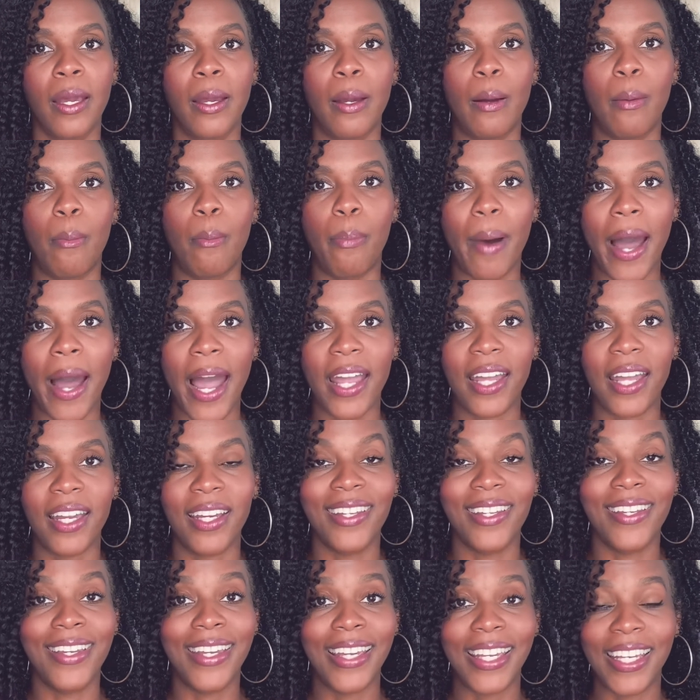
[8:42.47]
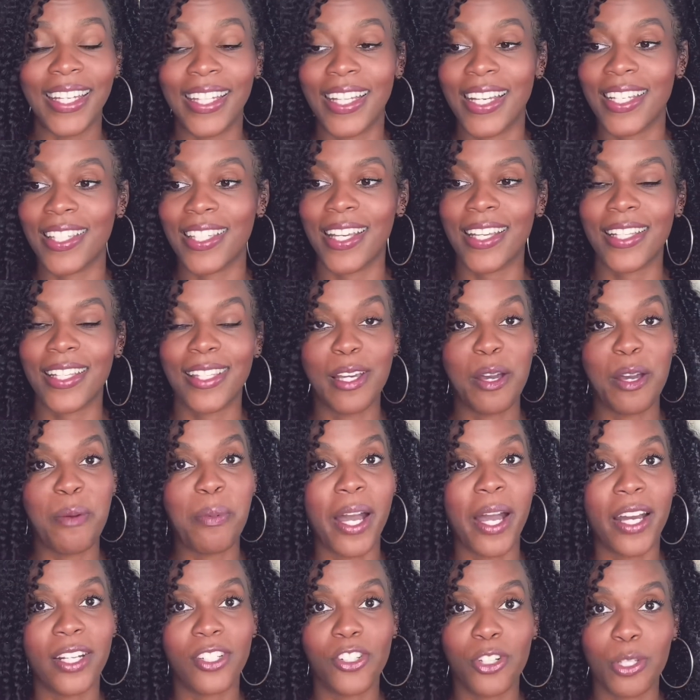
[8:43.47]
by, again, that's that
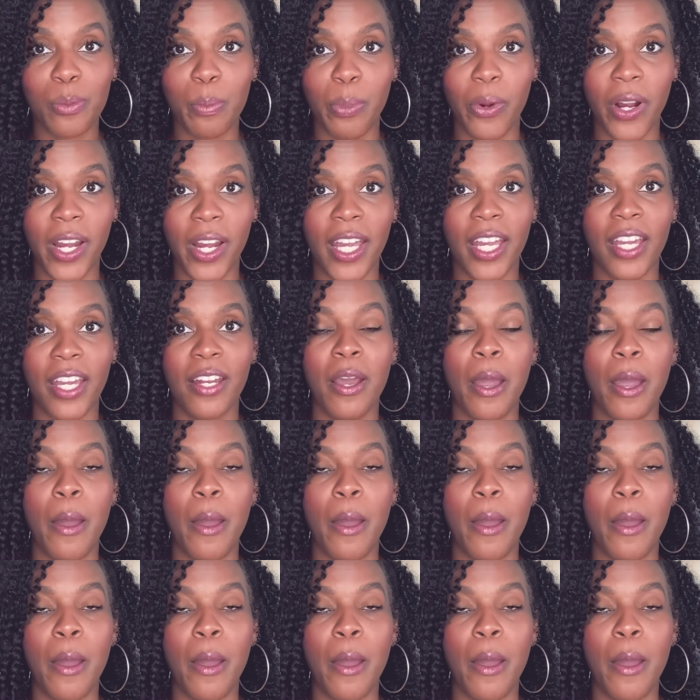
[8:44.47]
subconscious brain,